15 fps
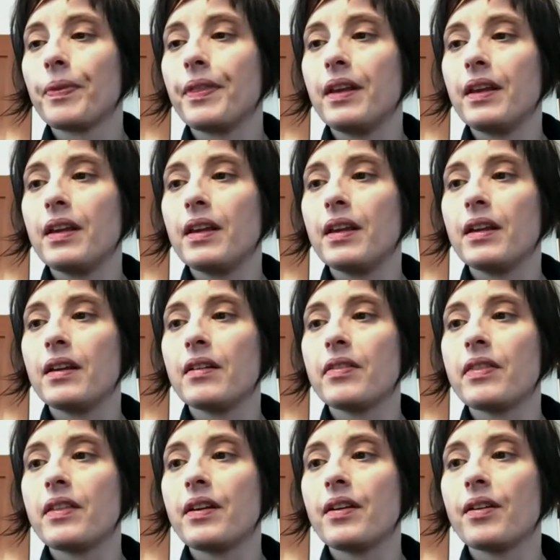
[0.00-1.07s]

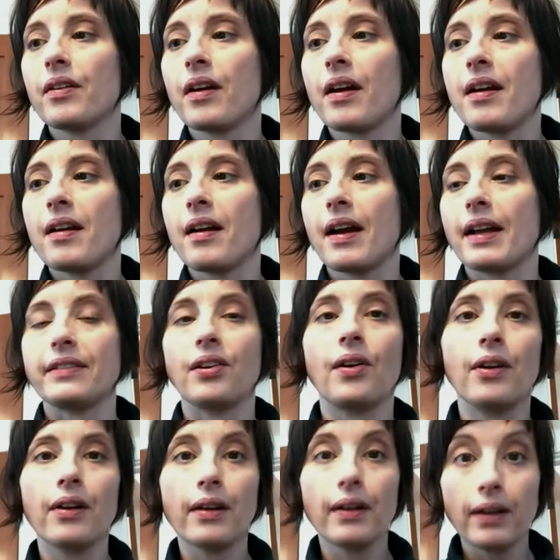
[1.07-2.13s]
I
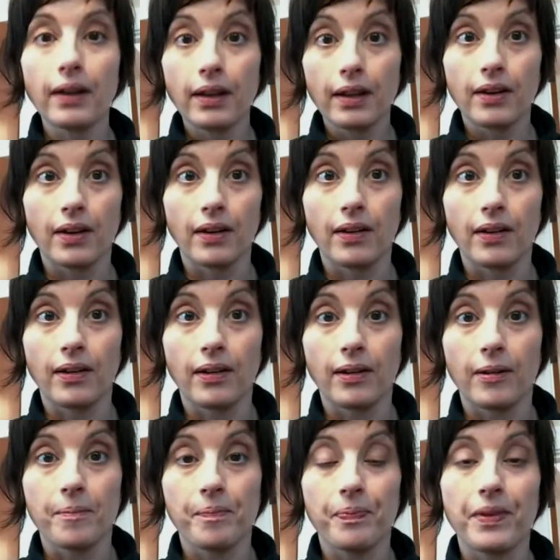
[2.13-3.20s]
targeted
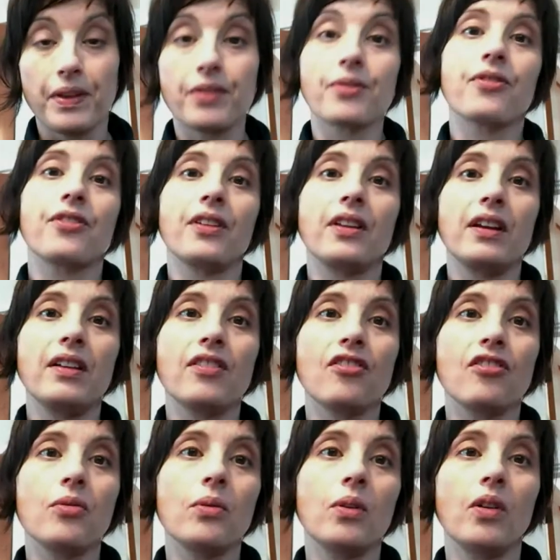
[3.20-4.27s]
inner city
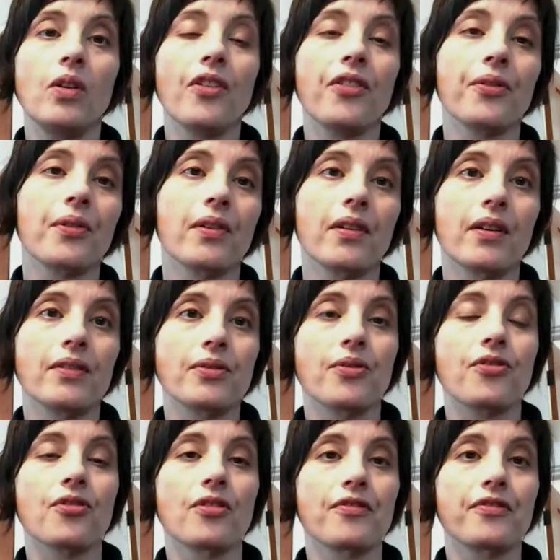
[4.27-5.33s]
schools or
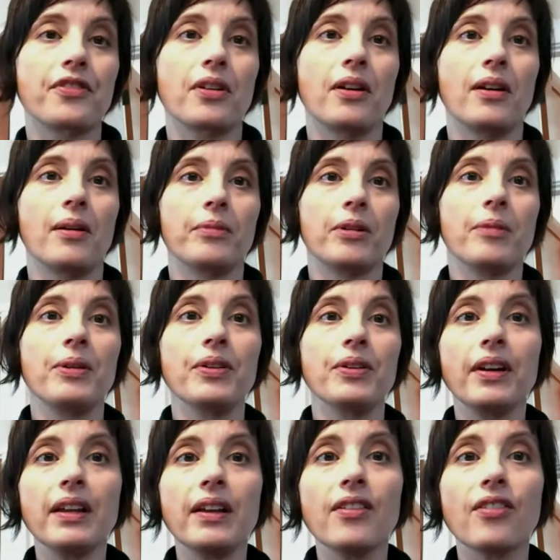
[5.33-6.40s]
underserved
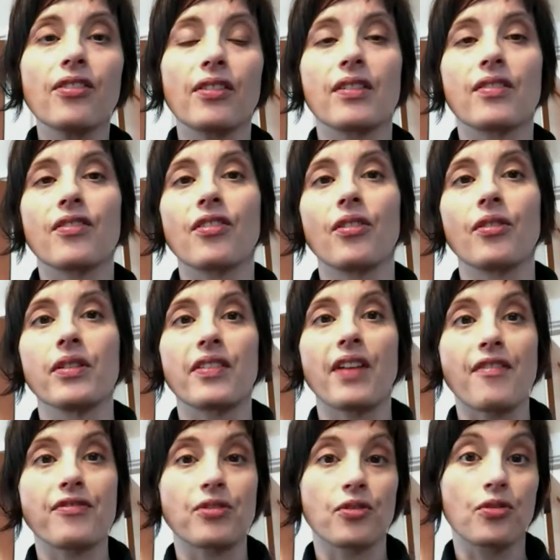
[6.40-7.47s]
communities, and so these
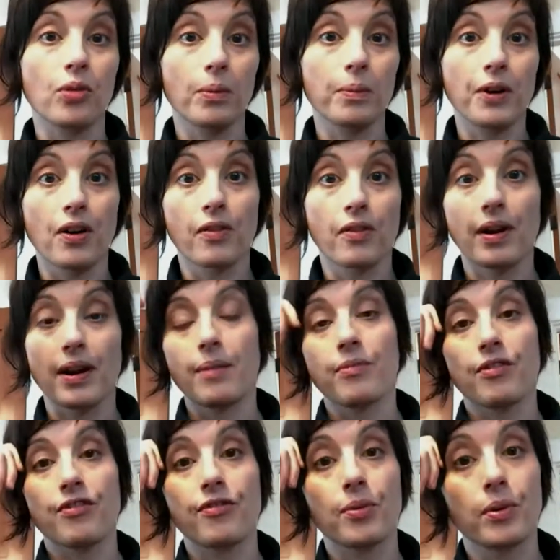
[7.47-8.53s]
after school
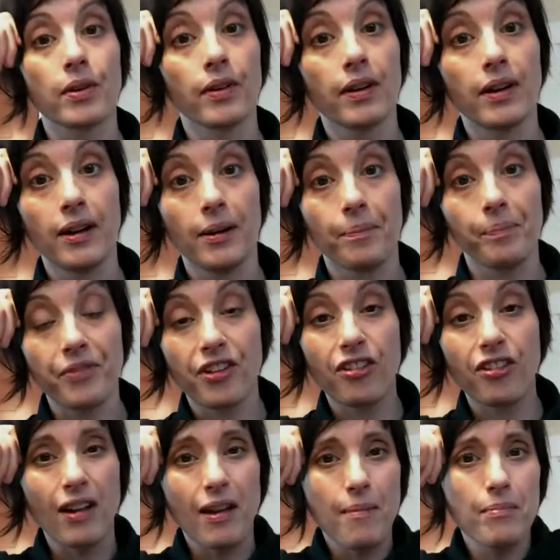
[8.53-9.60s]
programs for
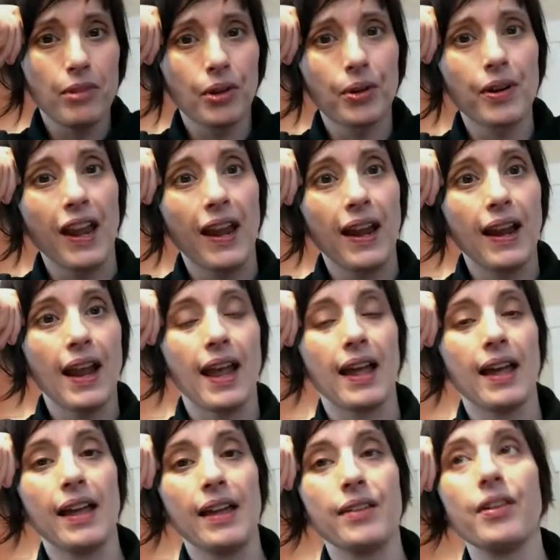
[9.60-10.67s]
STEM learning
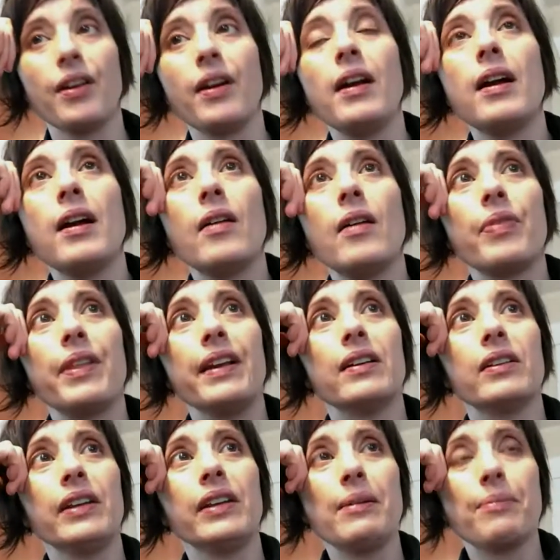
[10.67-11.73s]
and the
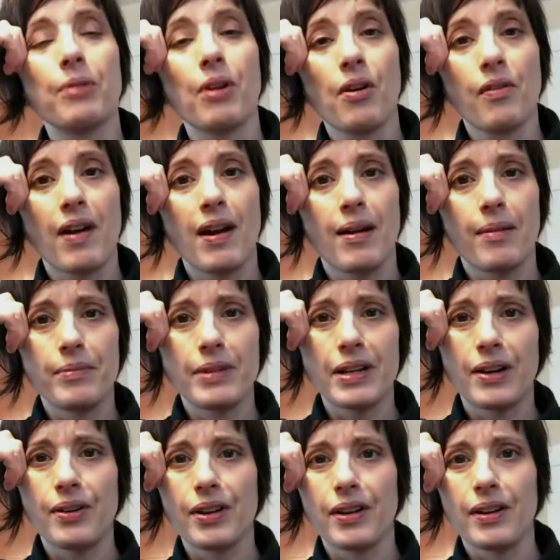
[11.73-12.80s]
ALIA program
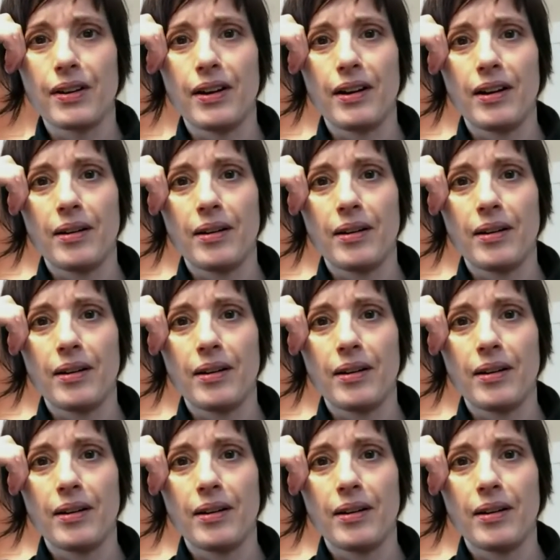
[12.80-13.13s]
down in